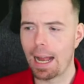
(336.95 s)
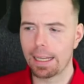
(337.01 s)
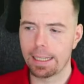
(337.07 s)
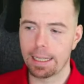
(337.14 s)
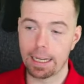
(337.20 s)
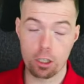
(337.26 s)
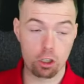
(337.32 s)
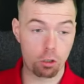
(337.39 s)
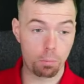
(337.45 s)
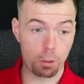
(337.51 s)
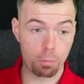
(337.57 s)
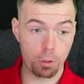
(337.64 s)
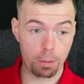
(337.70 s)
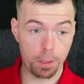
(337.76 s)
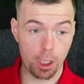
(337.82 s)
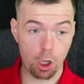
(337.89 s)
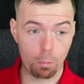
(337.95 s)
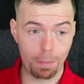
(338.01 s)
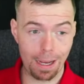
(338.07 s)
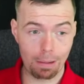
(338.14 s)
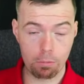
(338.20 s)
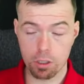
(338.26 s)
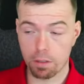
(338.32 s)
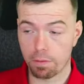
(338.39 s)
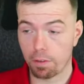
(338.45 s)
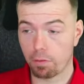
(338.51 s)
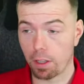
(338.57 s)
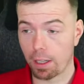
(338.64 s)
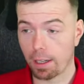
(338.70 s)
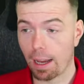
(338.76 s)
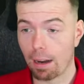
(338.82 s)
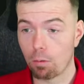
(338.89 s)
You get a jumbo premium gold pack, which is a
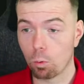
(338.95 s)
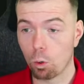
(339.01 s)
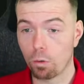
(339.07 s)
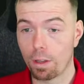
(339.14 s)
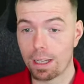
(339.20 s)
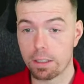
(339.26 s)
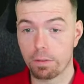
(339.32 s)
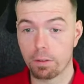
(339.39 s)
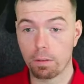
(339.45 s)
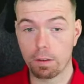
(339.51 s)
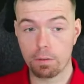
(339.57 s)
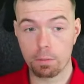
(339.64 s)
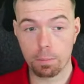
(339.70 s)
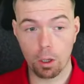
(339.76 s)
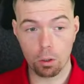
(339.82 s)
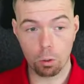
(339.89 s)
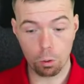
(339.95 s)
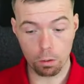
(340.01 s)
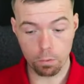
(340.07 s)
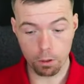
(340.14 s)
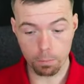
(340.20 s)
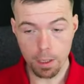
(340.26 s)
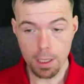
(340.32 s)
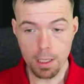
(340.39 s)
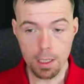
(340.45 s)
15k reward. That's if you have to buy all of them.